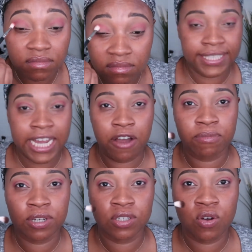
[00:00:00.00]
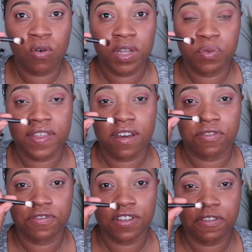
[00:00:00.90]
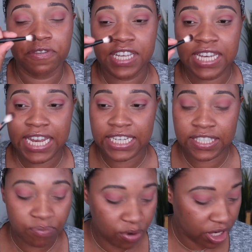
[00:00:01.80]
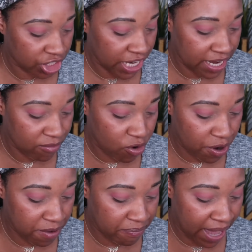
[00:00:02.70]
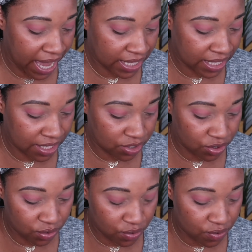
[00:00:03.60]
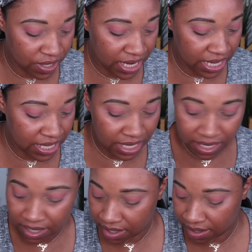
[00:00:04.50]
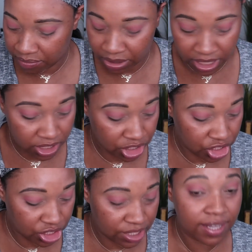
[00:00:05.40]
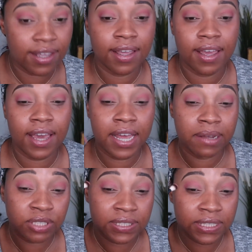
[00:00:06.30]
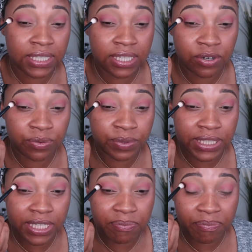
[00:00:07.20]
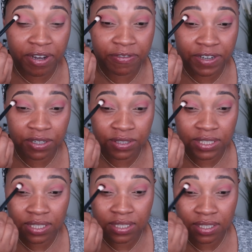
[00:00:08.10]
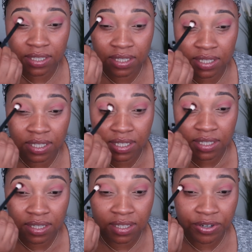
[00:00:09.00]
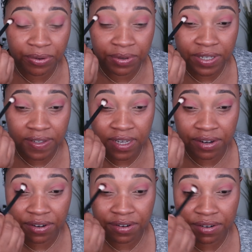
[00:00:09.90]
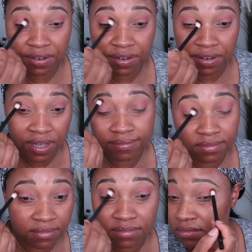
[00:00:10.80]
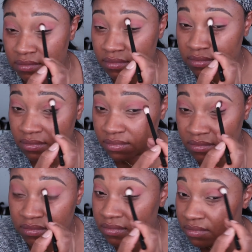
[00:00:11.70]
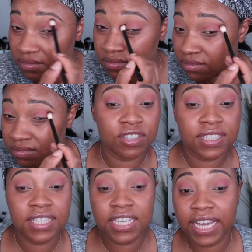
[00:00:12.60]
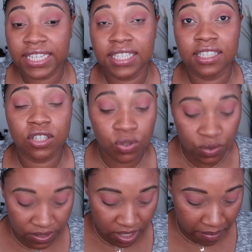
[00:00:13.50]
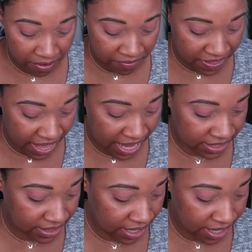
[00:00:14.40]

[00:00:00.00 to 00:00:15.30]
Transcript: Now I'm gonna go in with a fluffy NYX brush, and I'm going back into Naked Blush. And I'm just gonna really buff out the crease here. You can see I did lose some of that